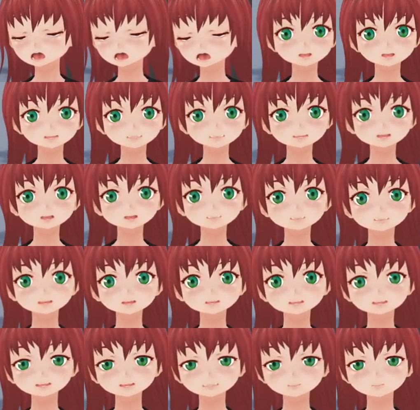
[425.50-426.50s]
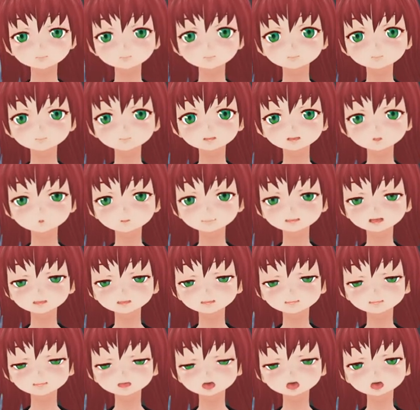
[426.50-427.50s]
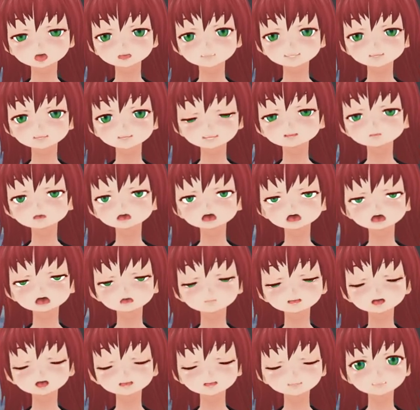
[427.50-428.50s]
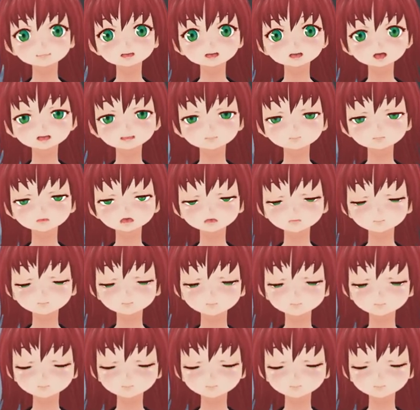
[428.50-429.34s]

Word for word: Finish this with use current pose and we are done with the skeleton.